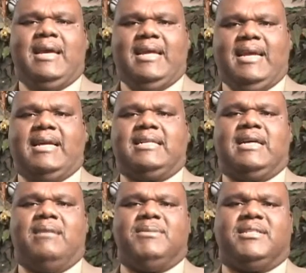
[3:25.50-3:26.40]
and
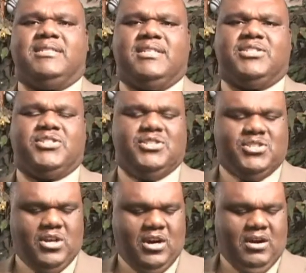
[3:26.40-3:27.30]
economic
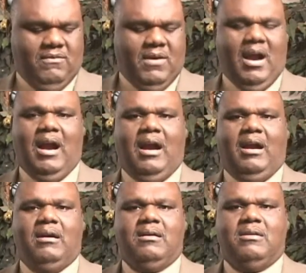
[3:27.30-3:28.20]
conditions of
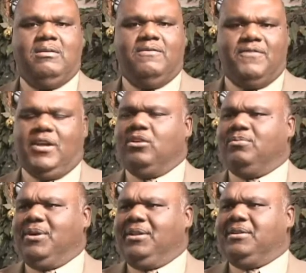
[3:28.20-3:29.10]
our fellow
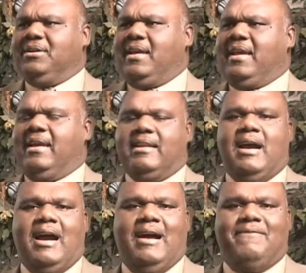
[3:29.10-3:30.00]
brother and
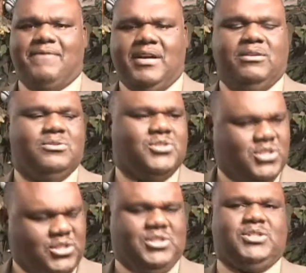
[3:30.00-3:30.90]
our fellow
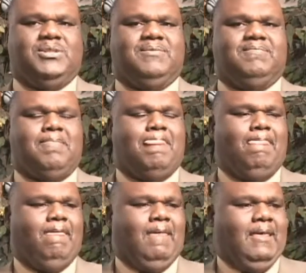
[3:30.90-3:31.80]
sister,
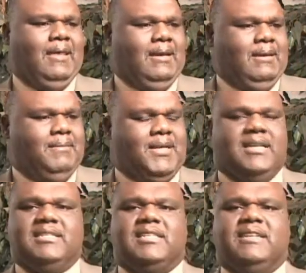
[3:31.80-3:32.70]

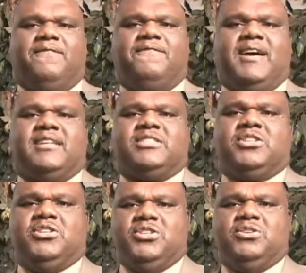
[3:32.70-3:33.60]
because it
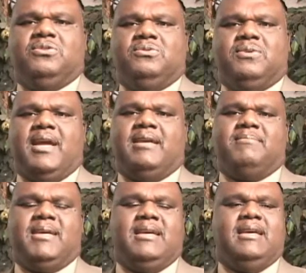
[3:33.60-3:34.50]
affects you and
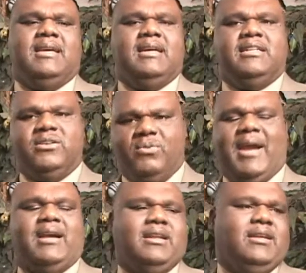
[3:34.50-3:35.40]
me
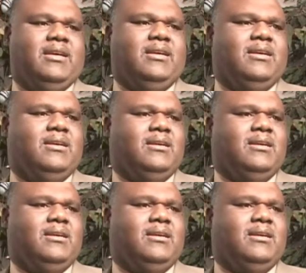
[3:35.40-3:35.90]
directly